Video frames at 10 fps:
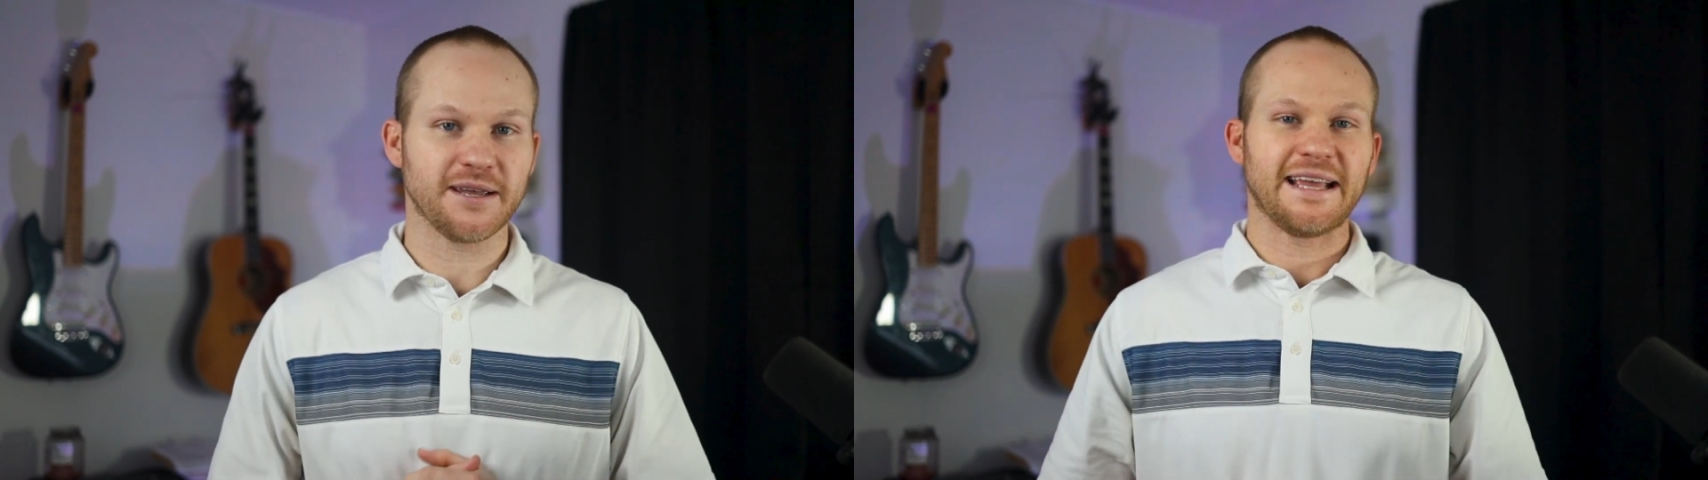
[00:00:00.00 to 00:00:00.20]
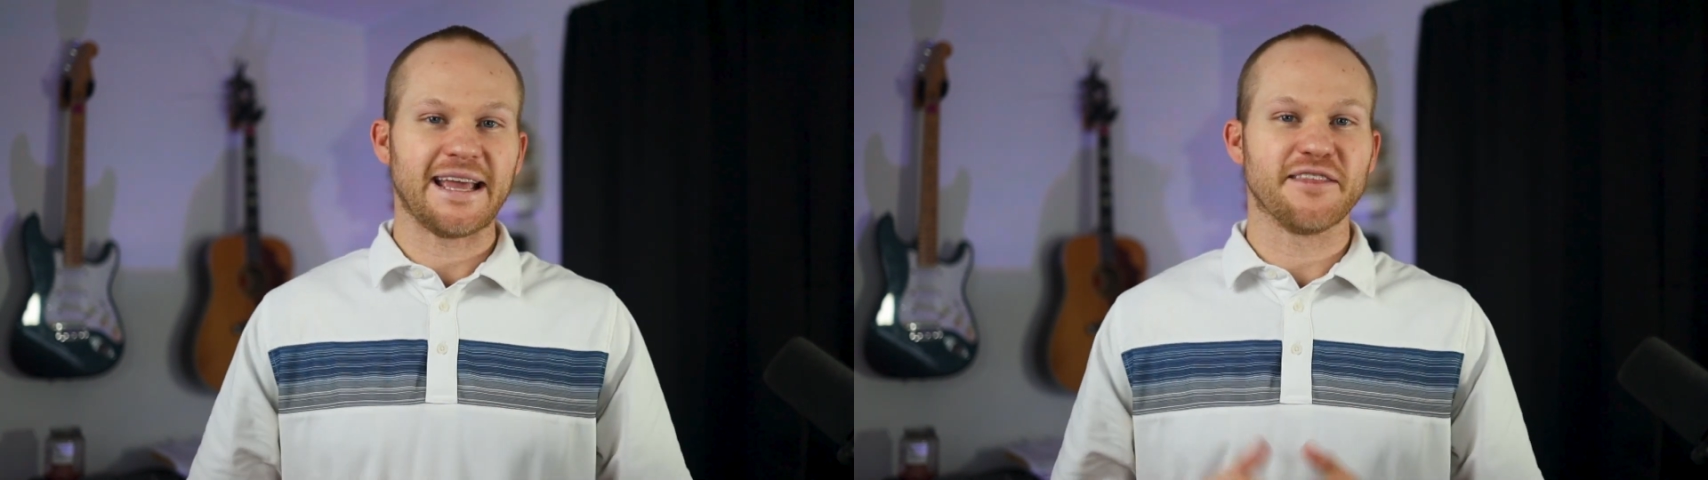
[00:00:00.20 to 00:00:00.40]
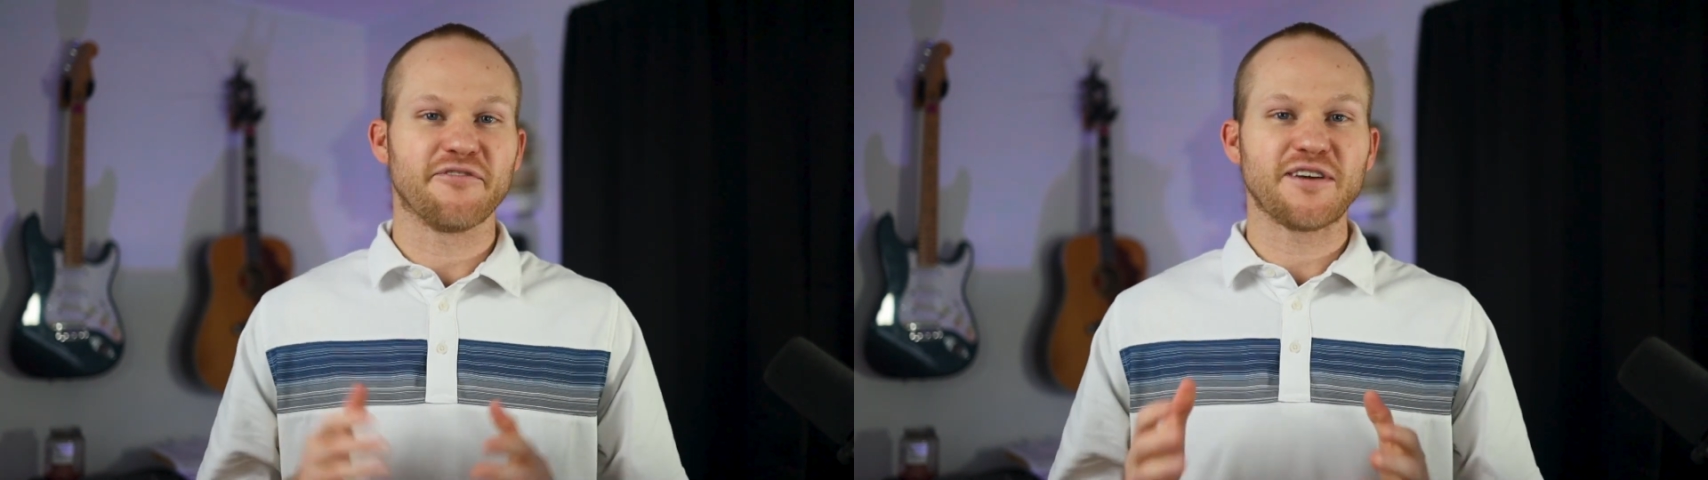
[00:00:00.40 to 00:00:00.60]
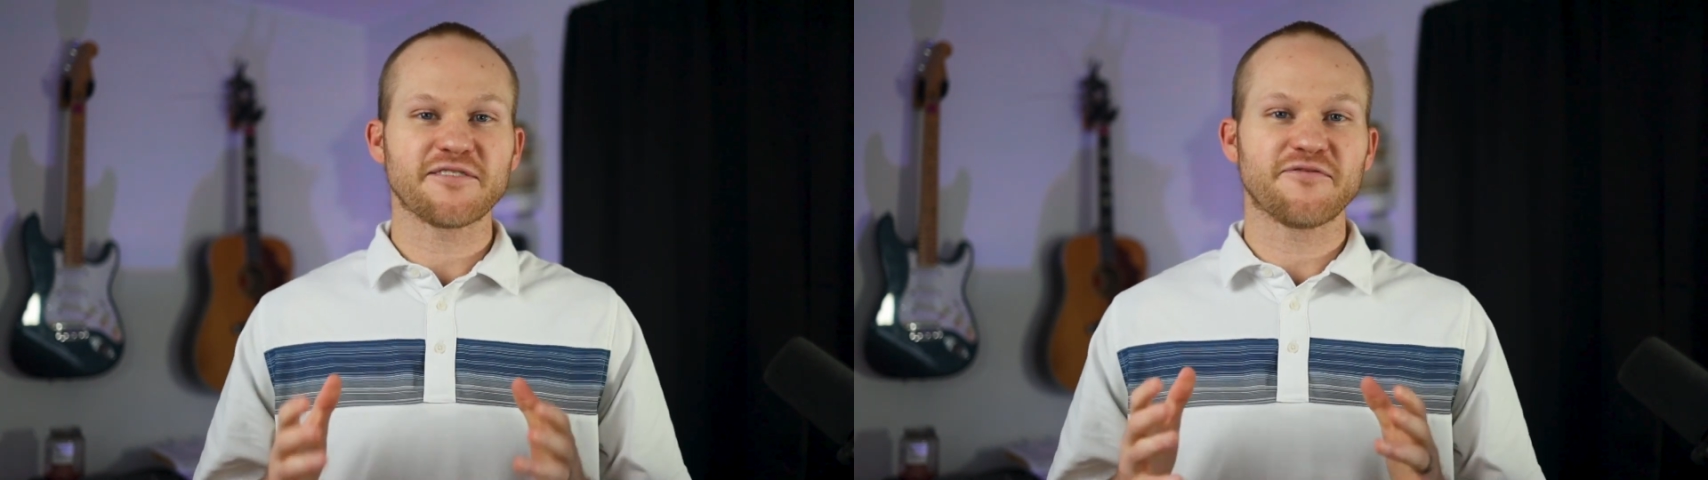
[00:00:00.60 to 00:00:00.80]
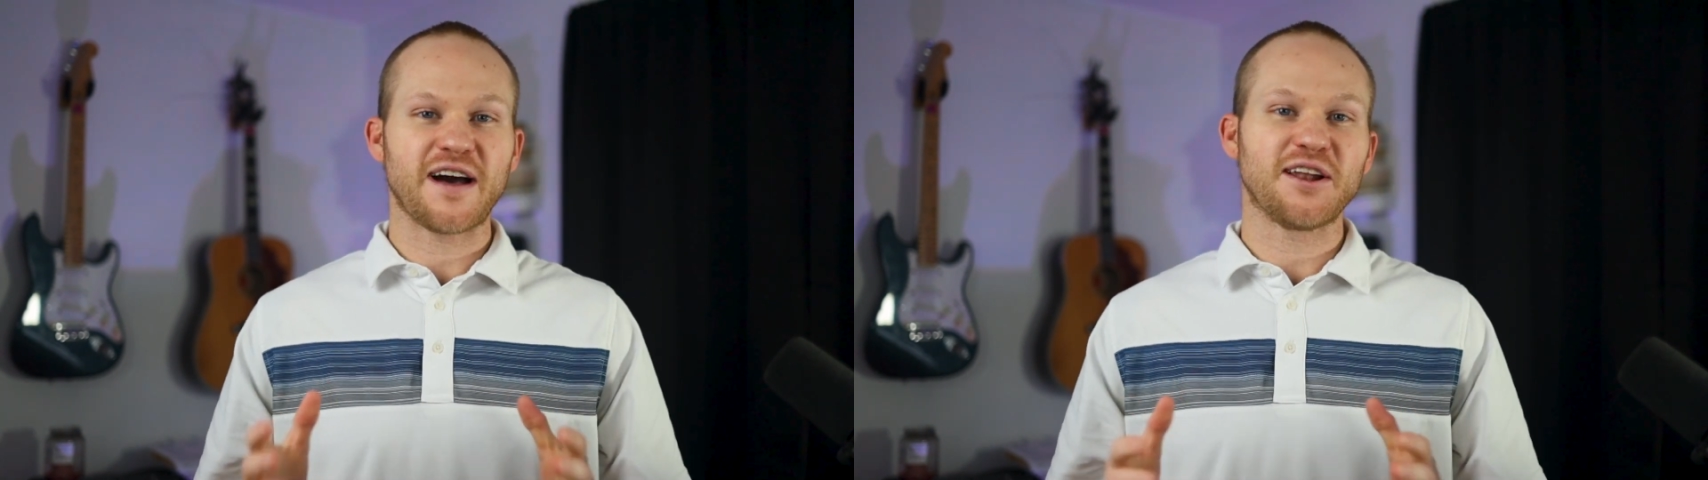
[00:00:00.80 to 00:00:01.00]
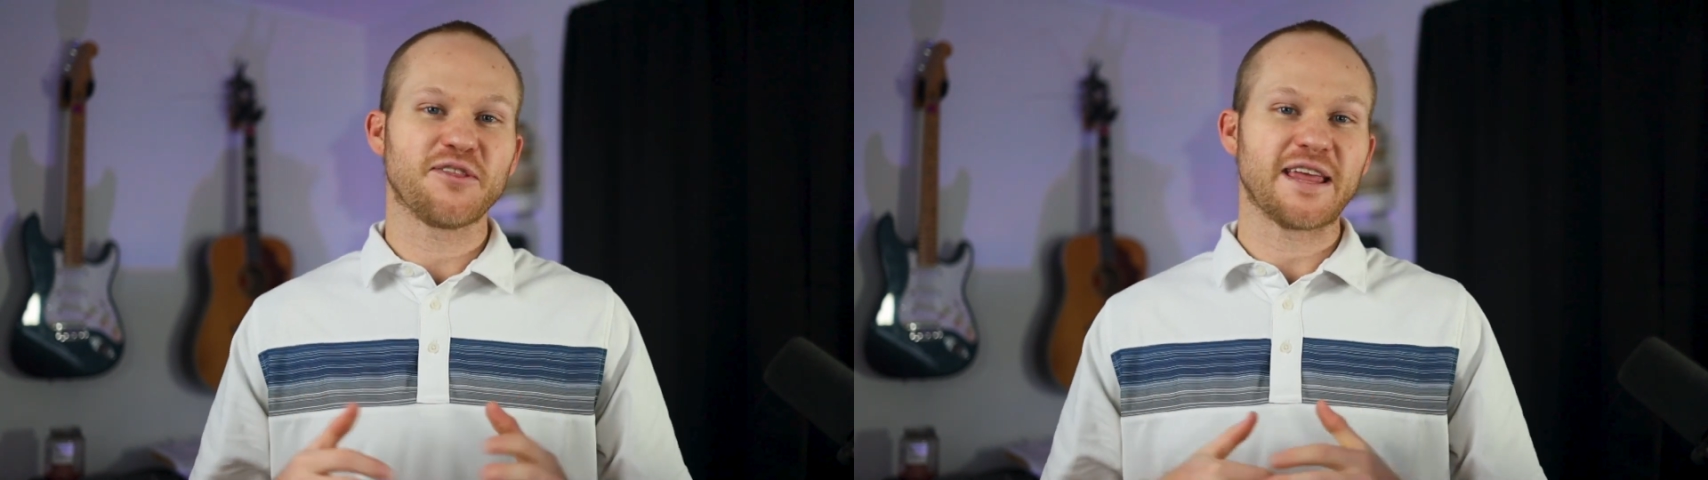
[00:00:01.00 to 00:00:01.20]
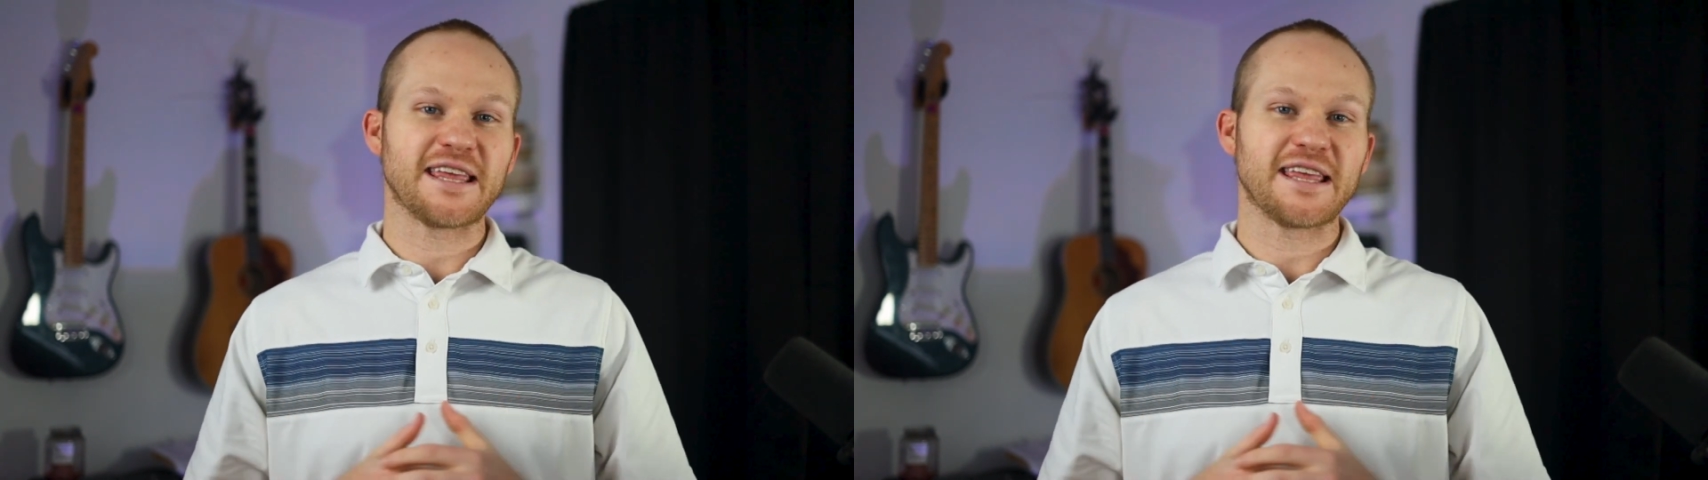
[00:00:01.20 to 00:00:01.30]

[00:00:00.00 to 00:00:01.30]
And the fifth and final thing that